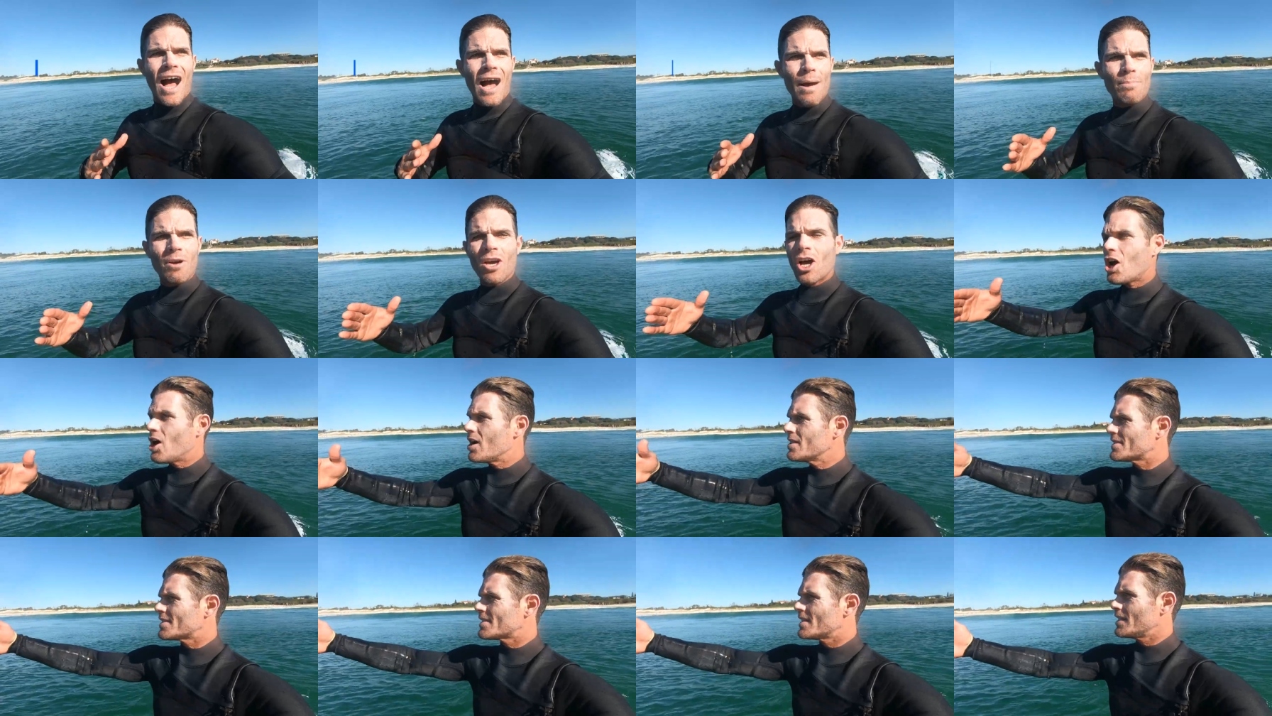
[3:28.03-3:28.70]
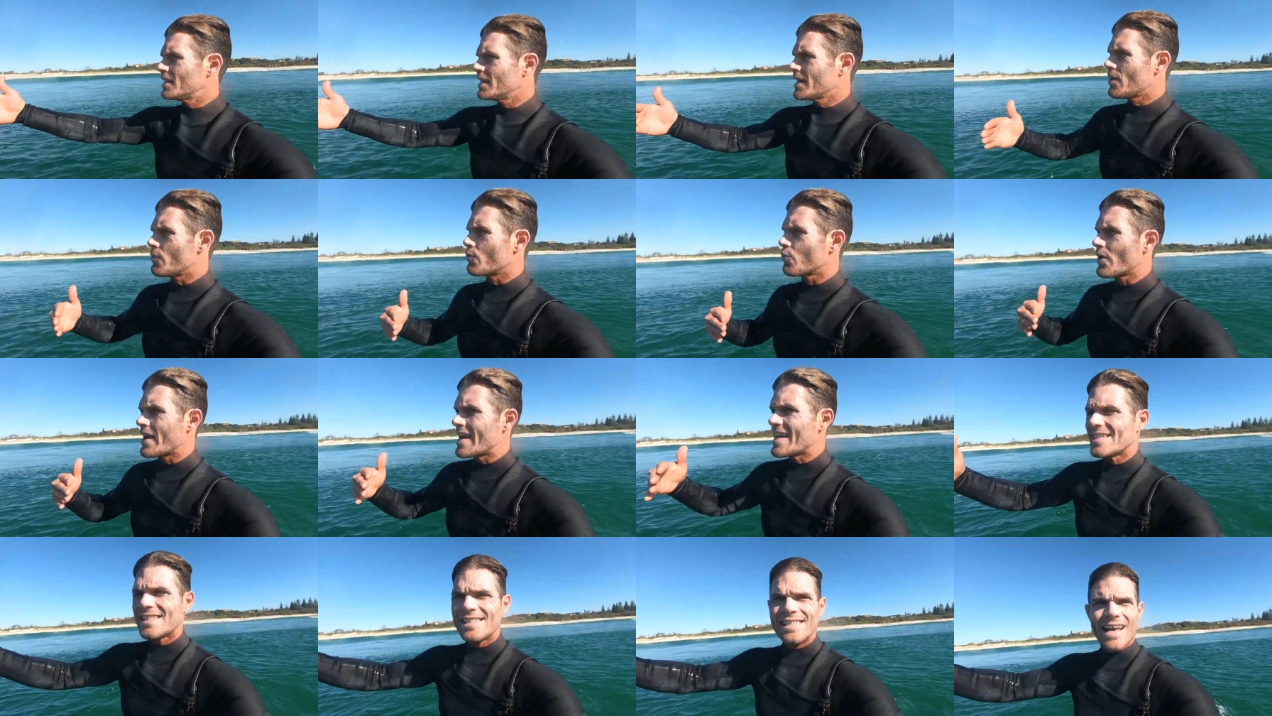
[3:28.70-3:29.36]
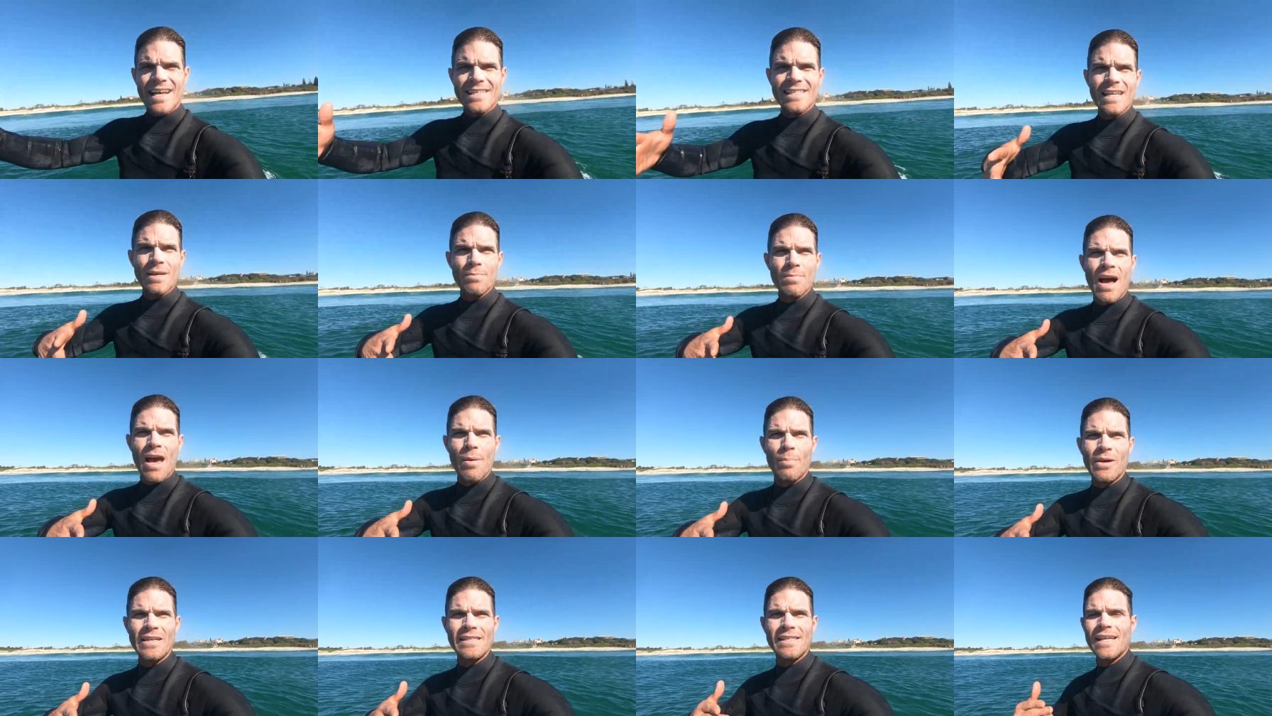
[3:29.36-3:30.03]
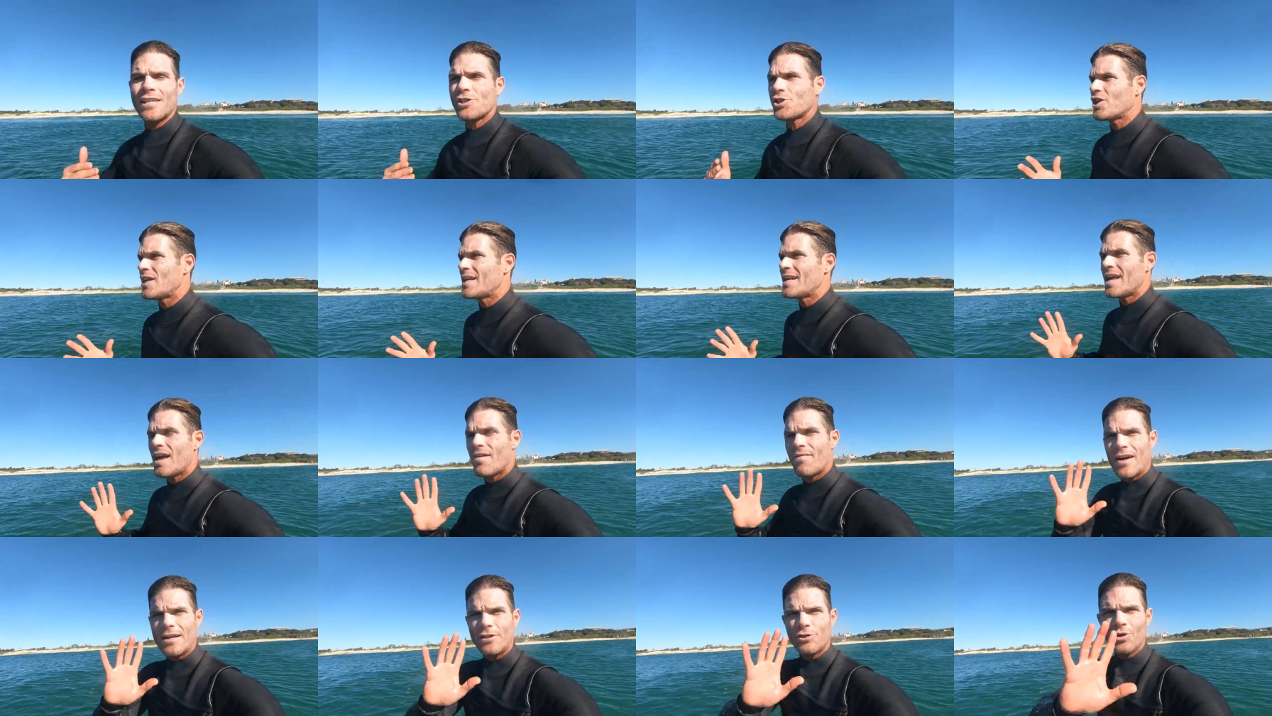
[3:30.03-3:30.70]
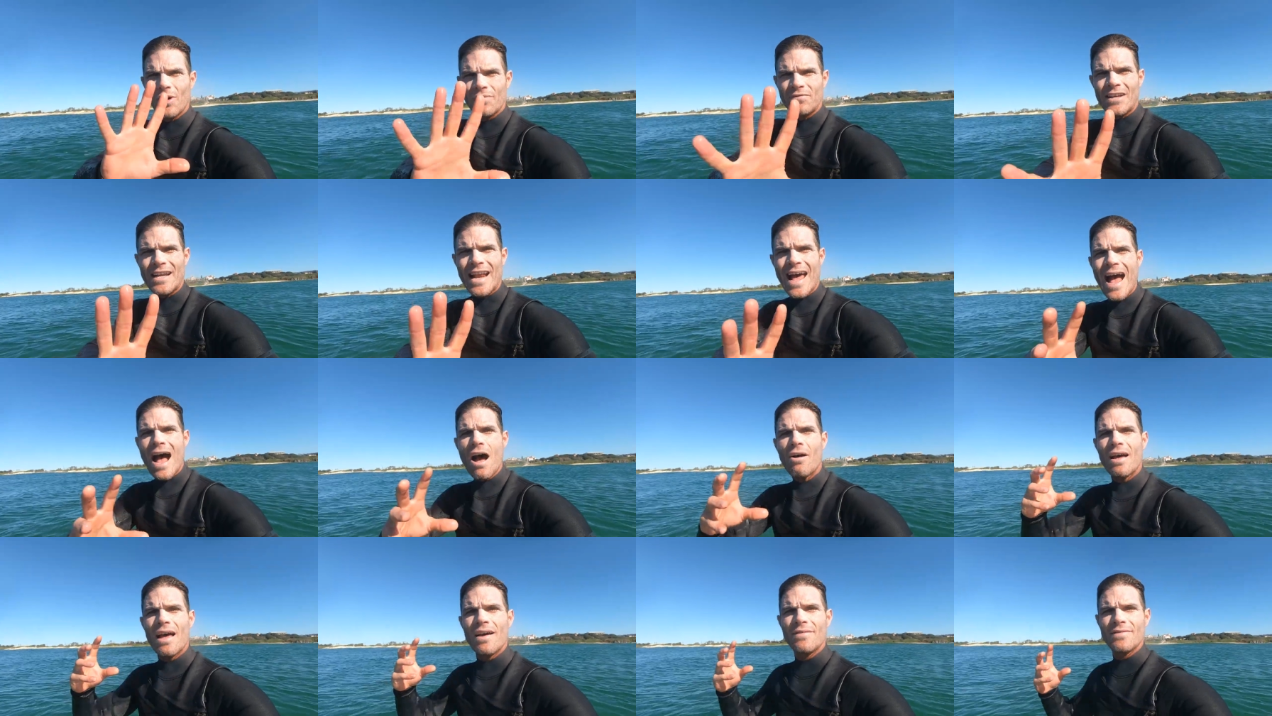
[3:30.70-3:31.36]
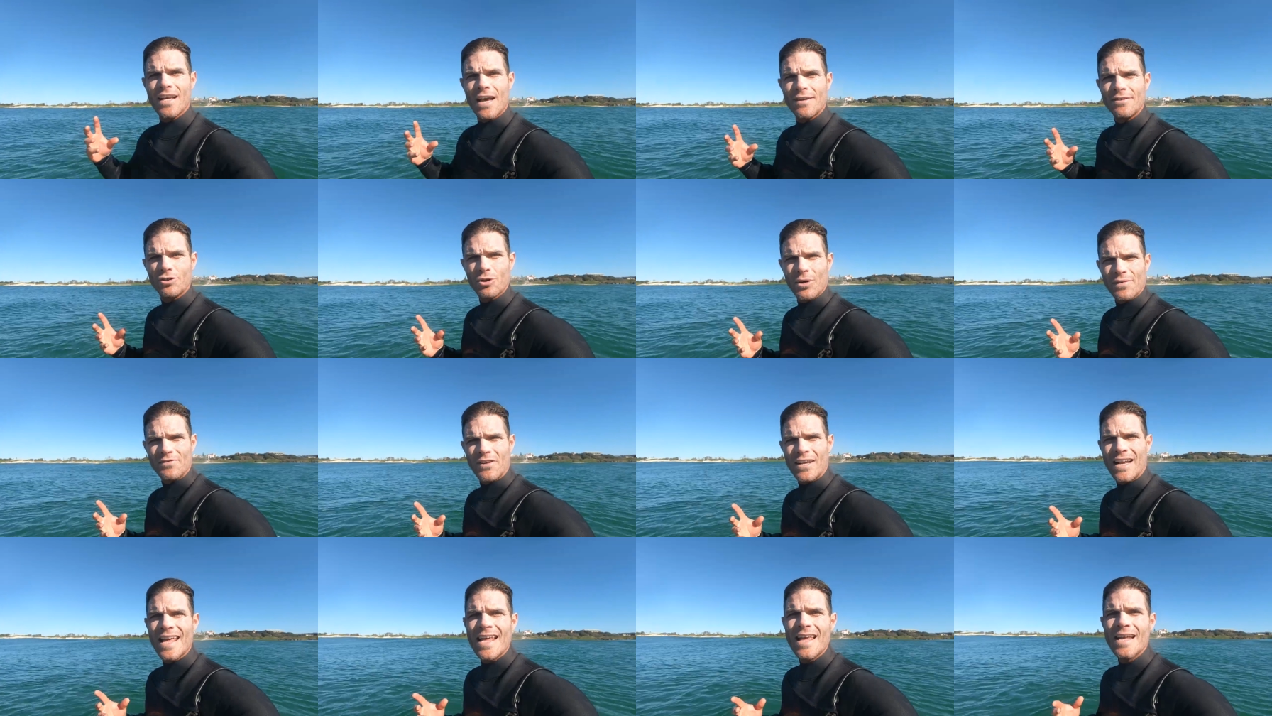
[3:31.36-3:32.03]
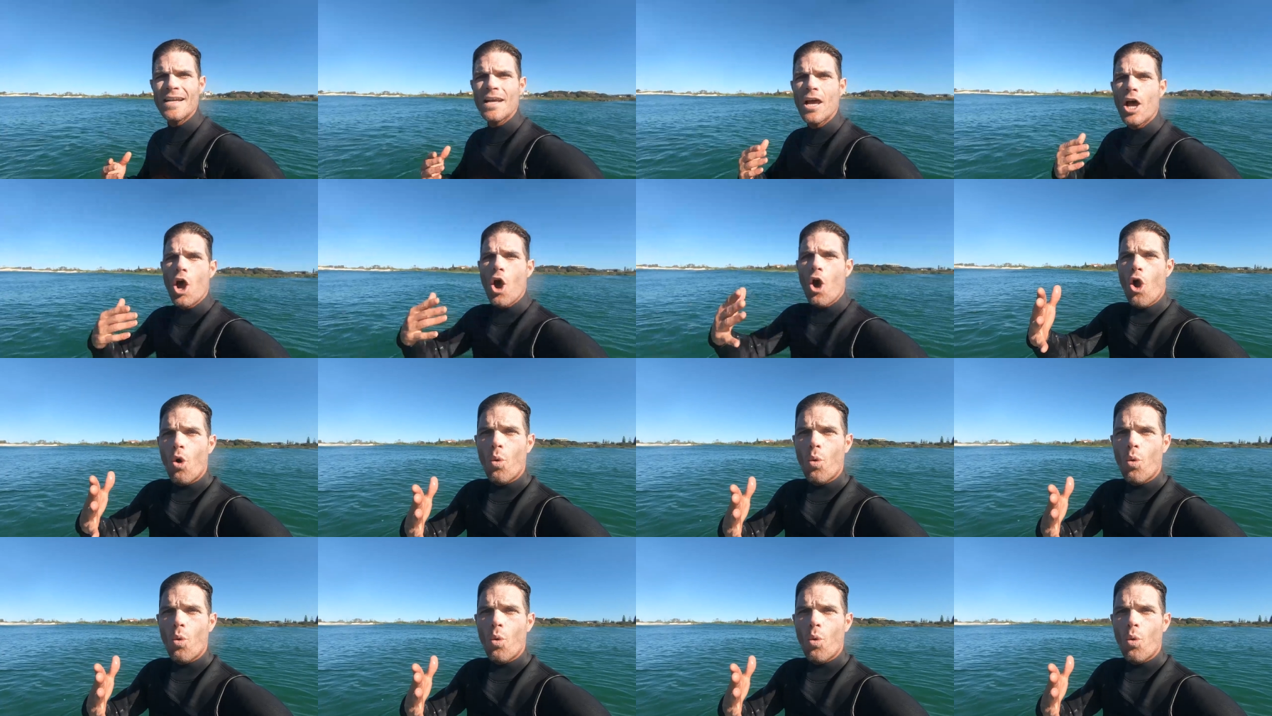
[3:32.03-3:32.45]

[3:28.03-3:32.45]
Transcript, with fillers: I'm constantly reassessing my position. Have I drifted out? Have I drifted in?